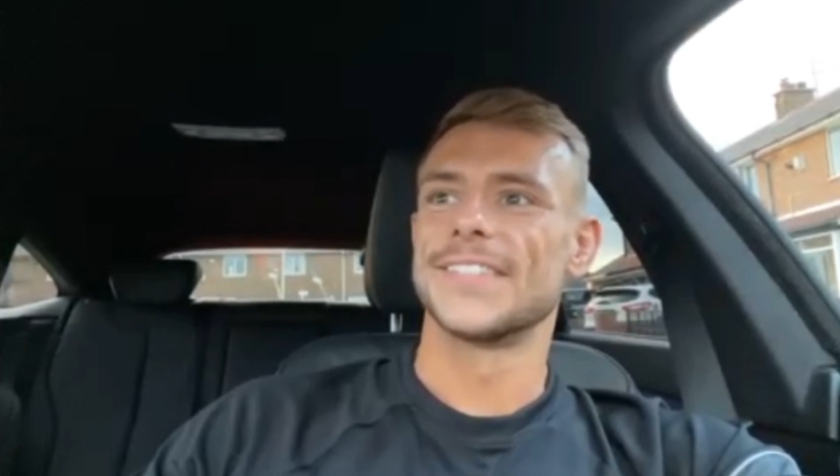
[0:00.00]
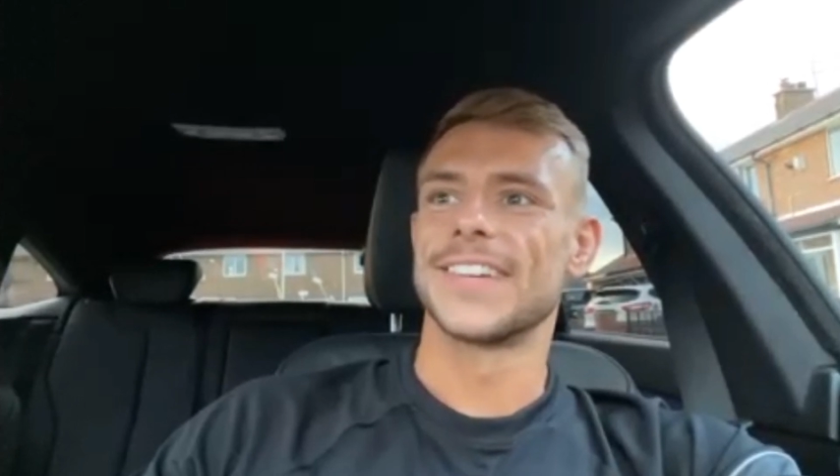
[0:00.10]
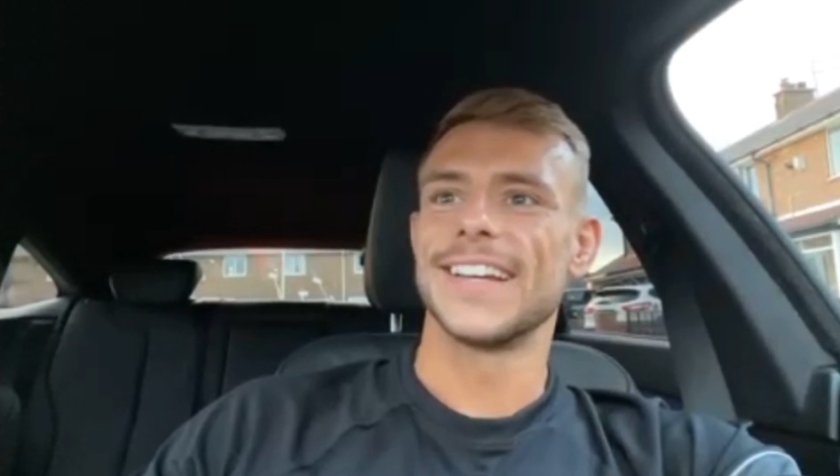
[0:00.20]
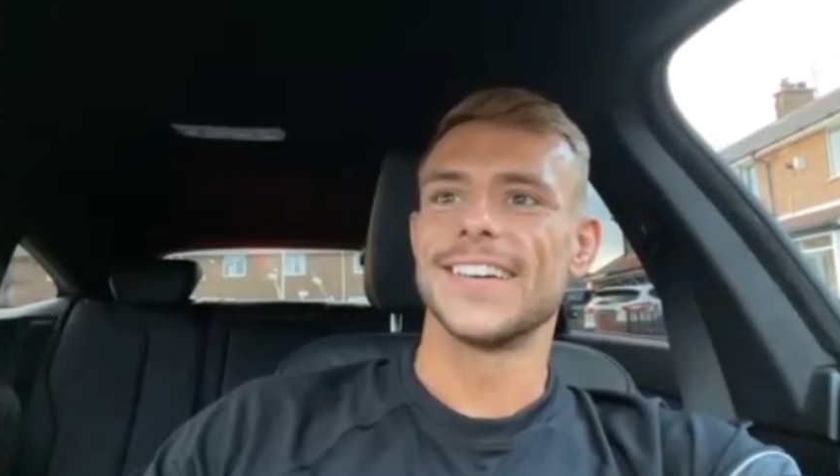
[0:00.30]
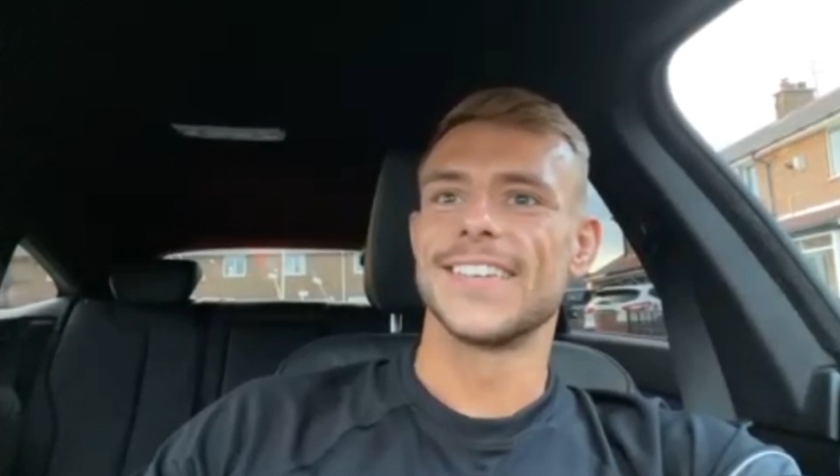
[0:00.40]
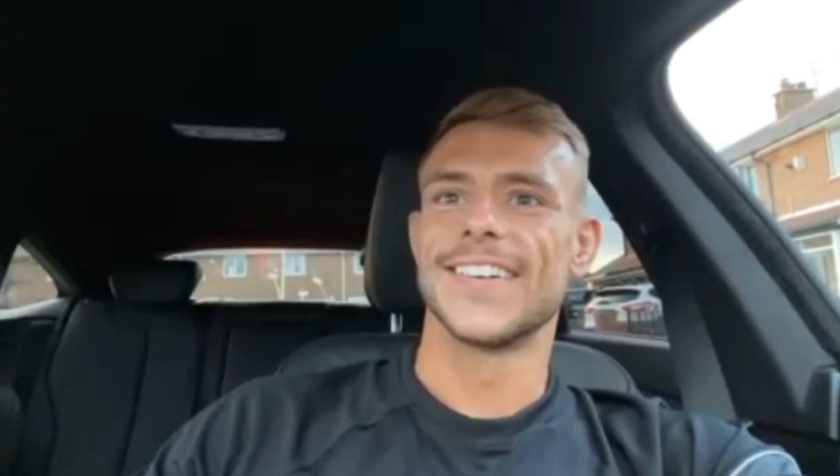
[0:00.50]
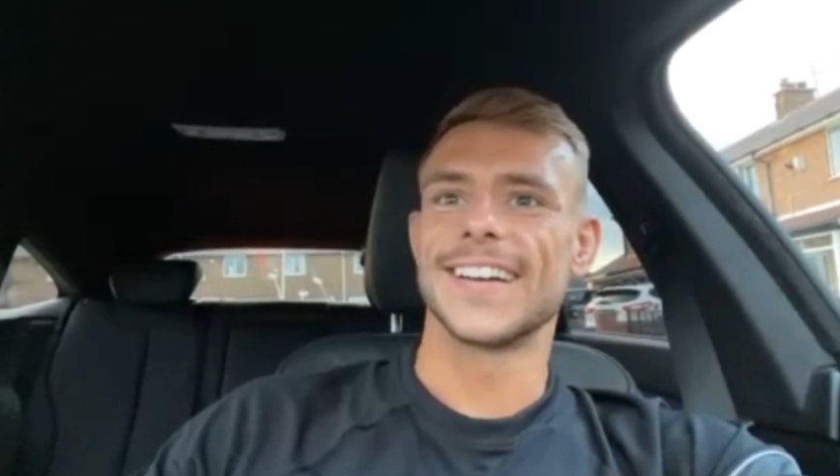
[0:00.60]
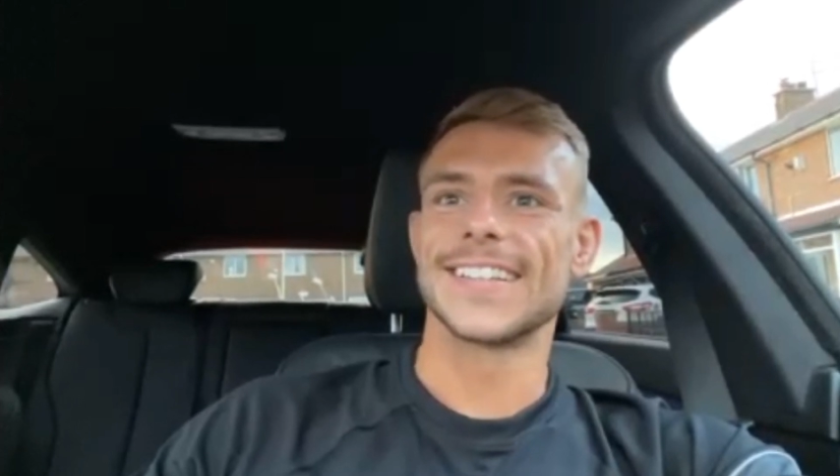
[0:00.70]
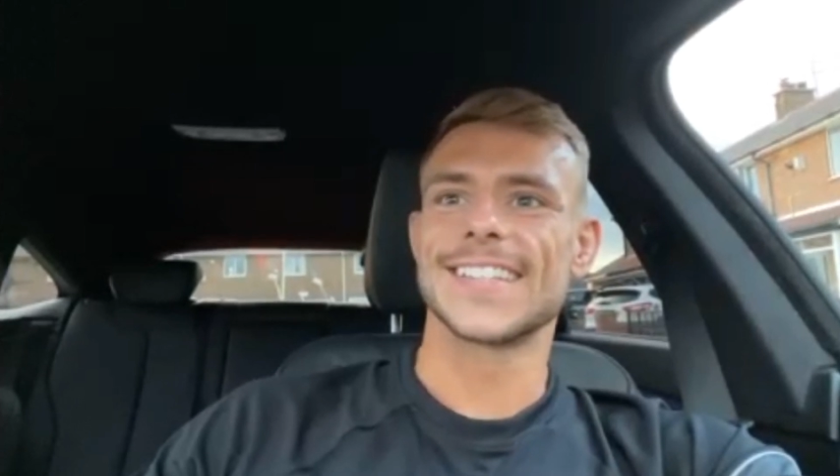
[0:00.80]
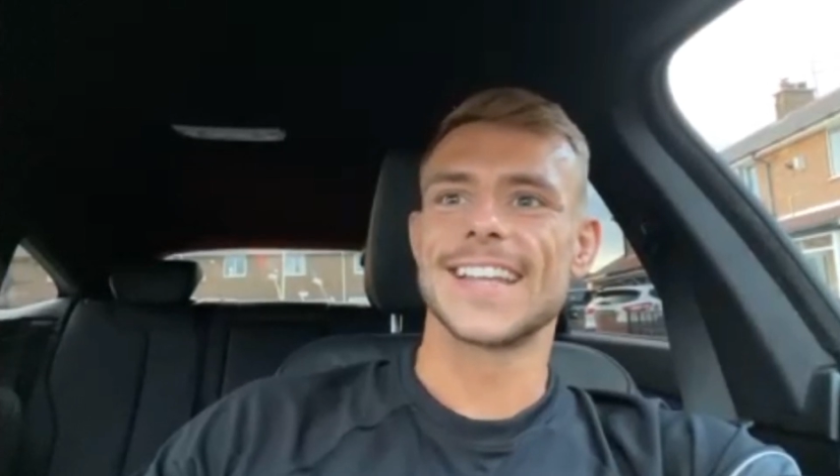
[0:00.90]
think of
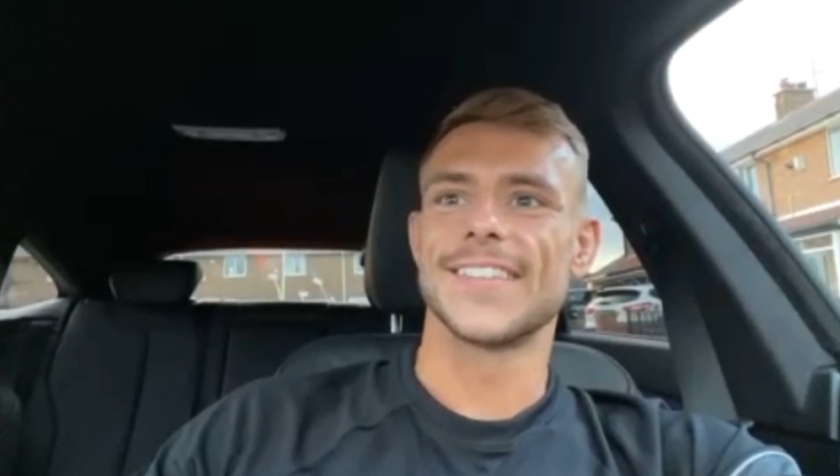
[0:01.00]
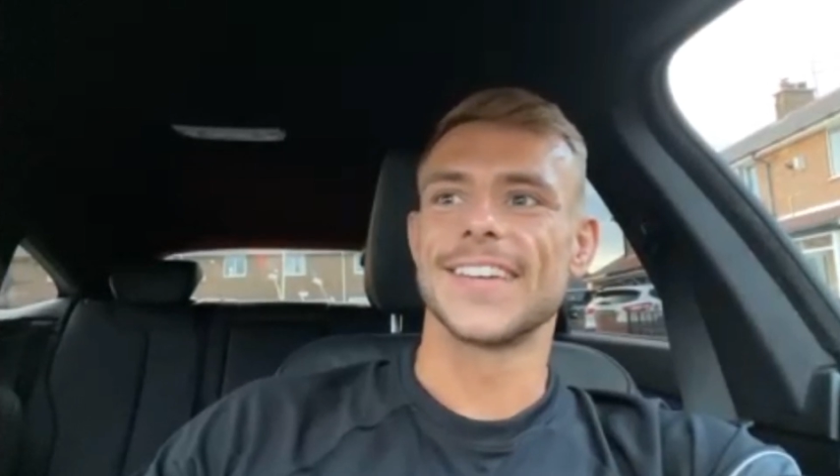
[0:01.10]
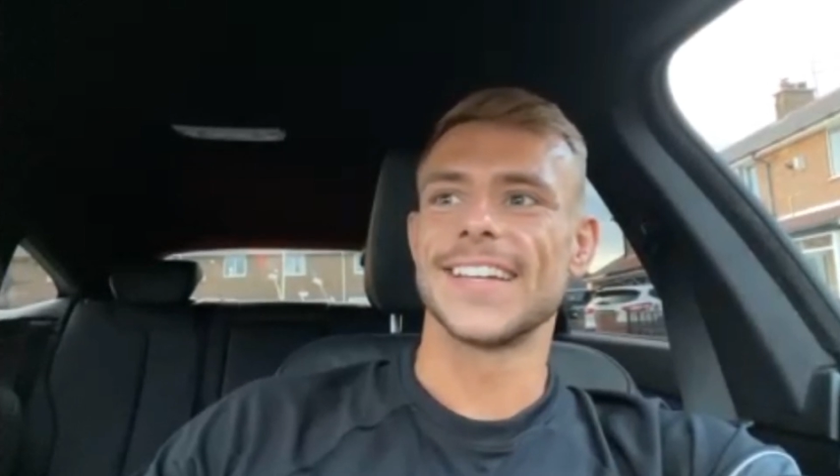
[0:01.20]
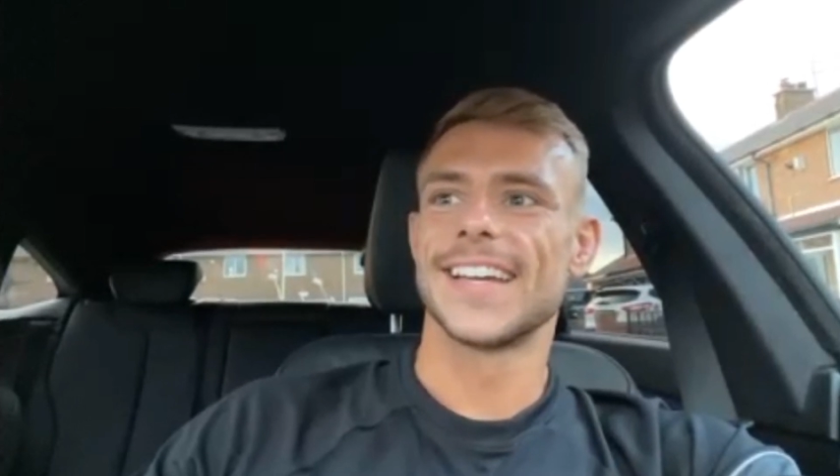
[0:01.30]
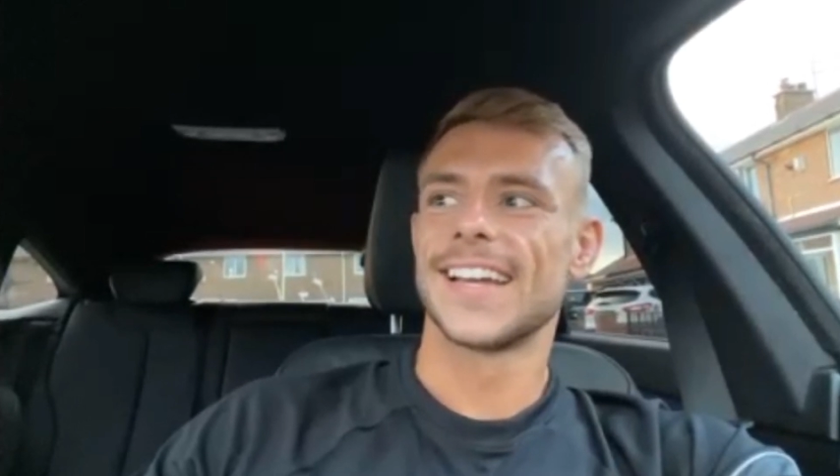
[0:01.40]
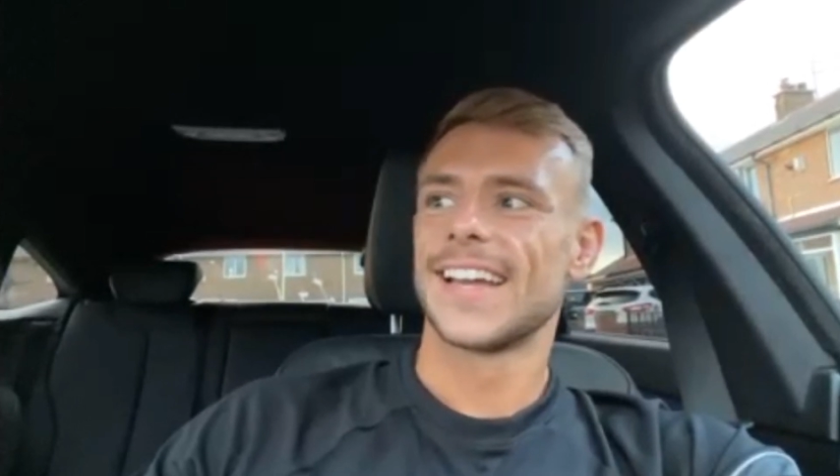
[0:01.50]
quick and snappy.